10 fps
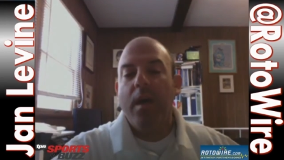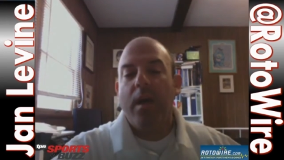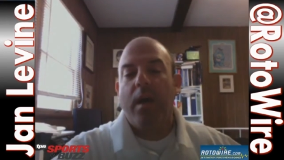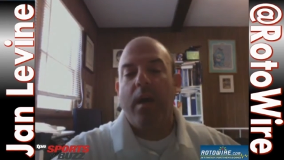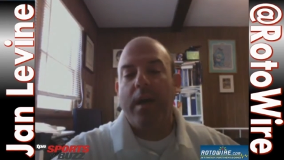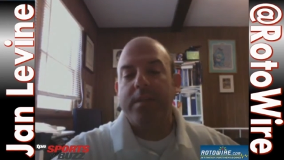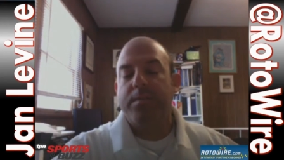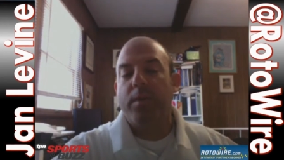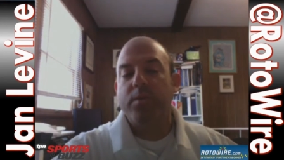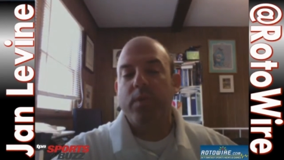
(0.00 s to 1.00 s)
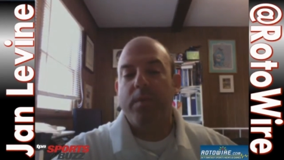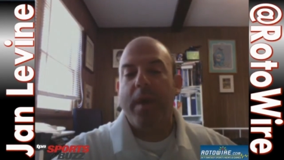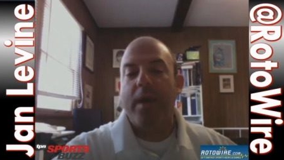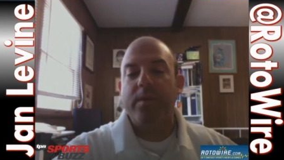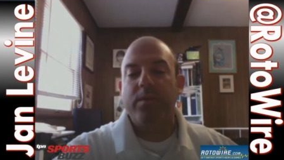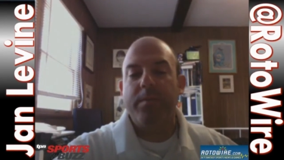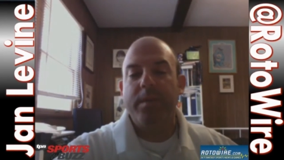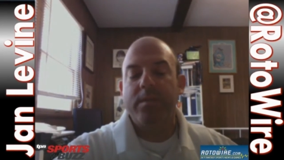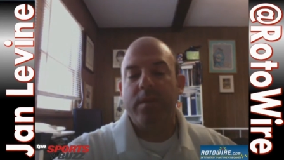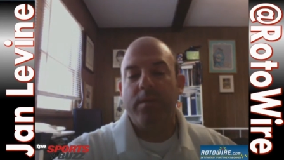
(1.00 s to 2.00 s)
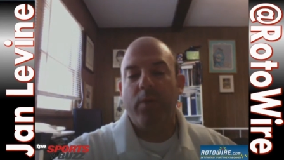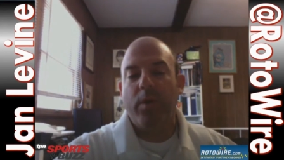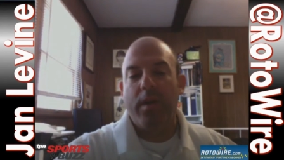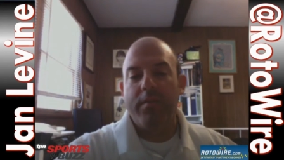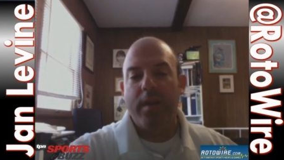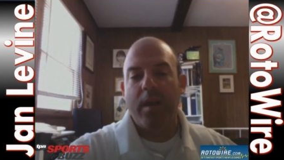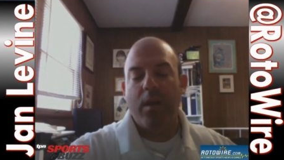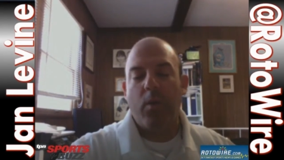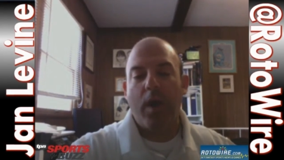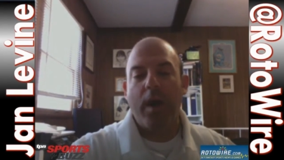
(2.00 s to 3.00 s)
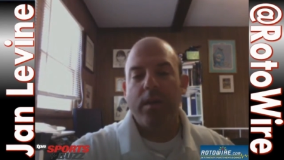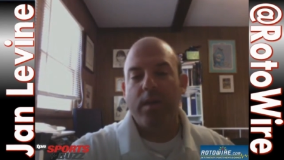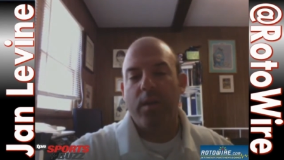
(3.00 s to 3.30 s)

as opposed to in the past, where they've been somewhat of an acquirer